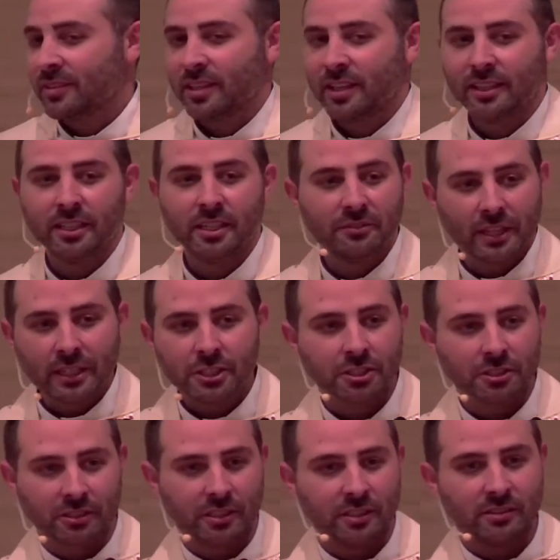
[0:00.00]
And then
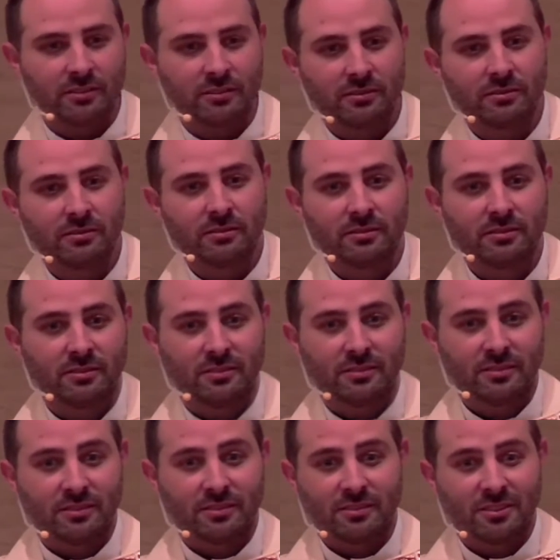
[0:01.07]
eventually,
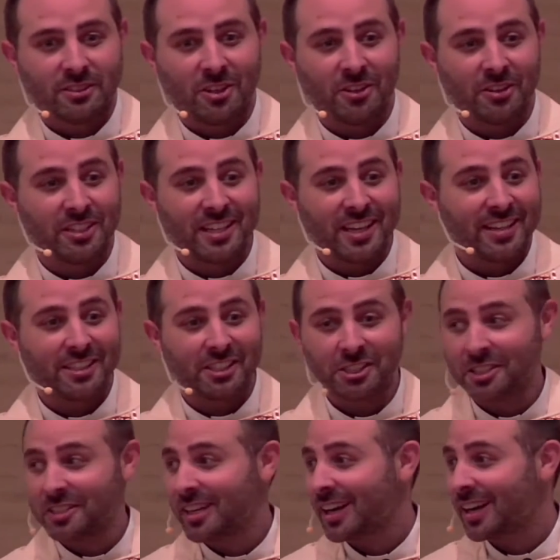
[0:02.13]
on the day that she
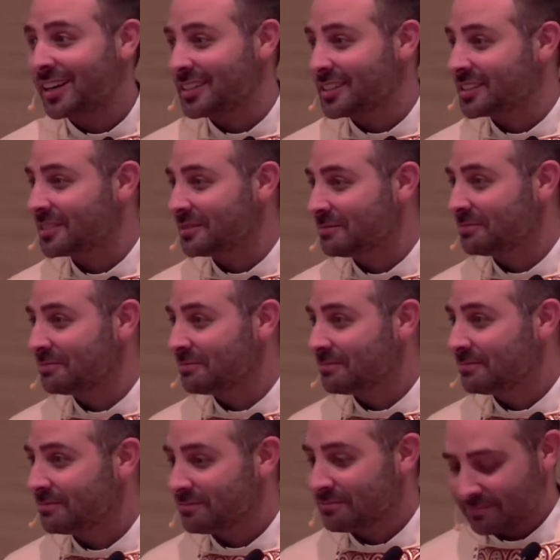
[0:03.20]
dies,
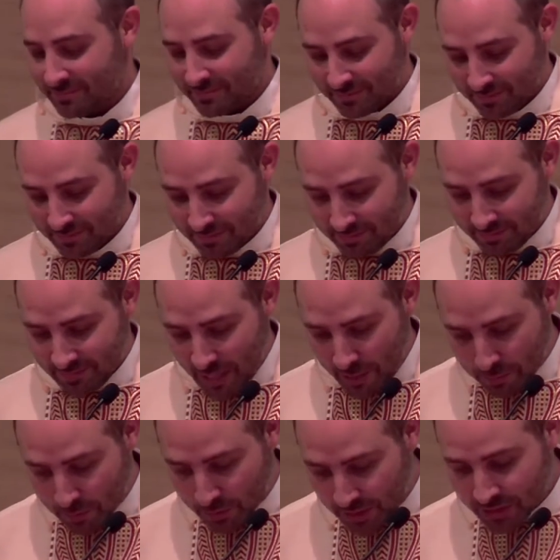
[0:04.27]
a
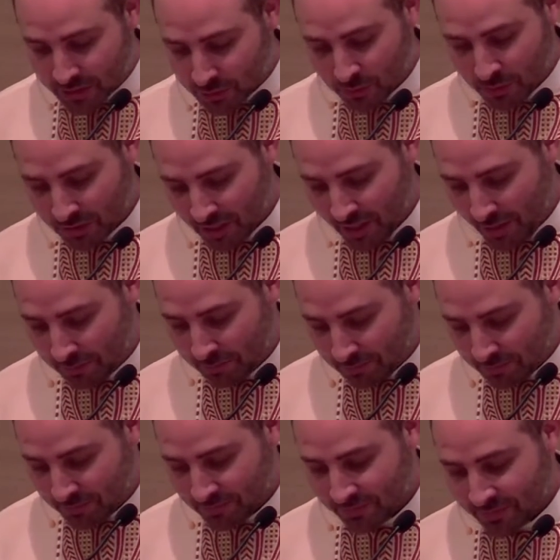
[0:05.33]
priest will come,
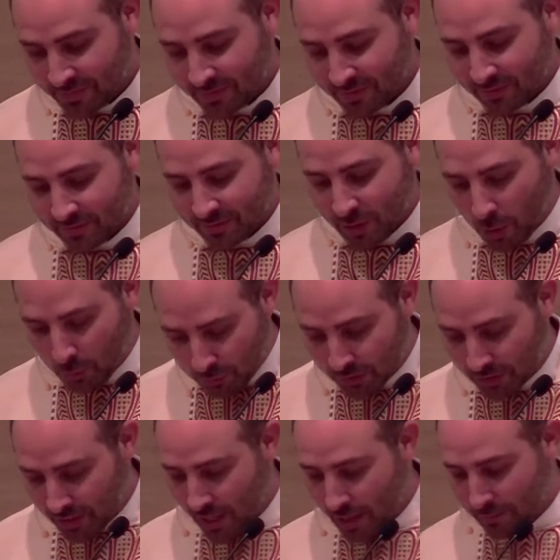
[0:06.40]
hopefully
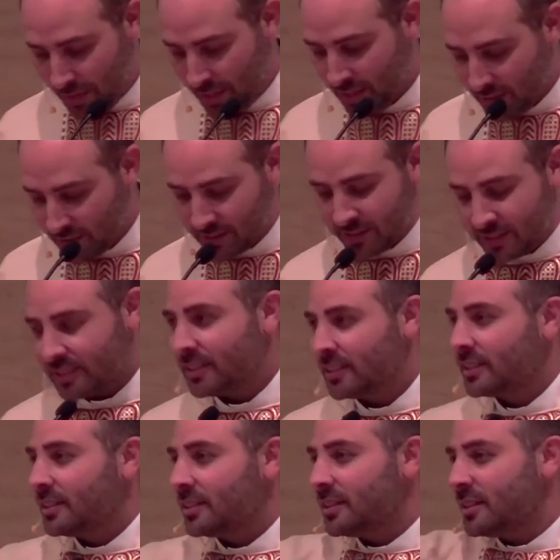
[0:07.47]
not me,
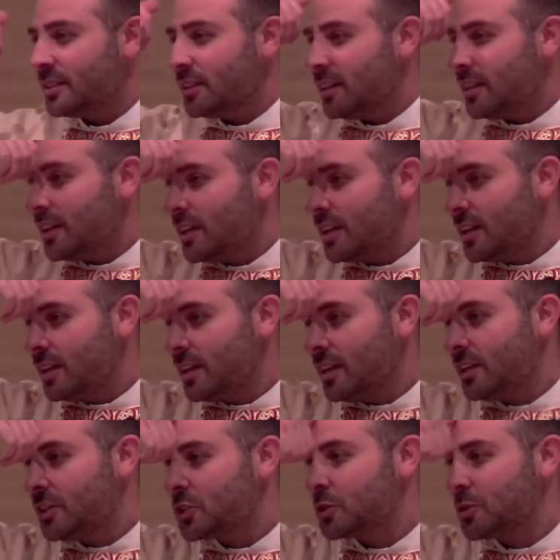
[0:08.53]

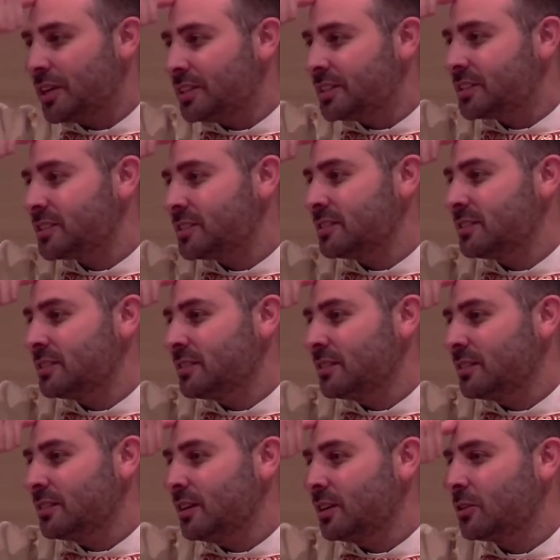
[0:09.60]
and trace
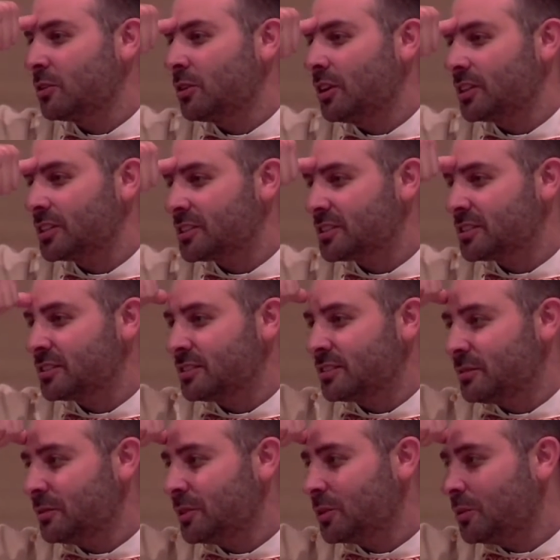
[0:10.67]
a cross
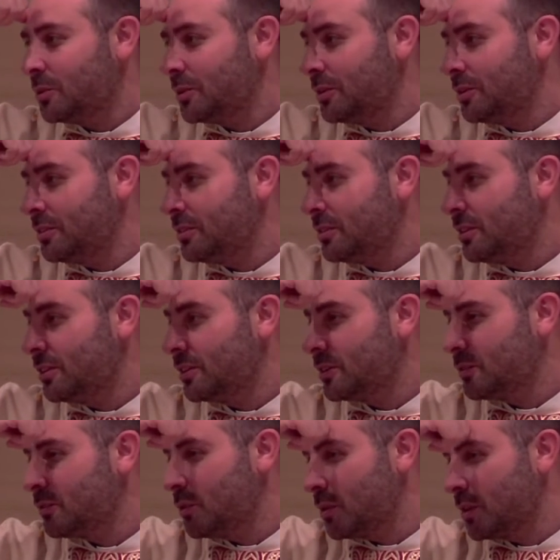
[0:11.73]
with oil on her
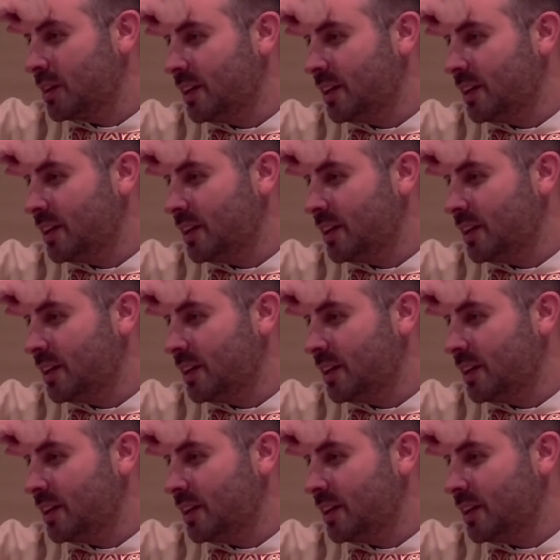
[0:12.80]
forehead.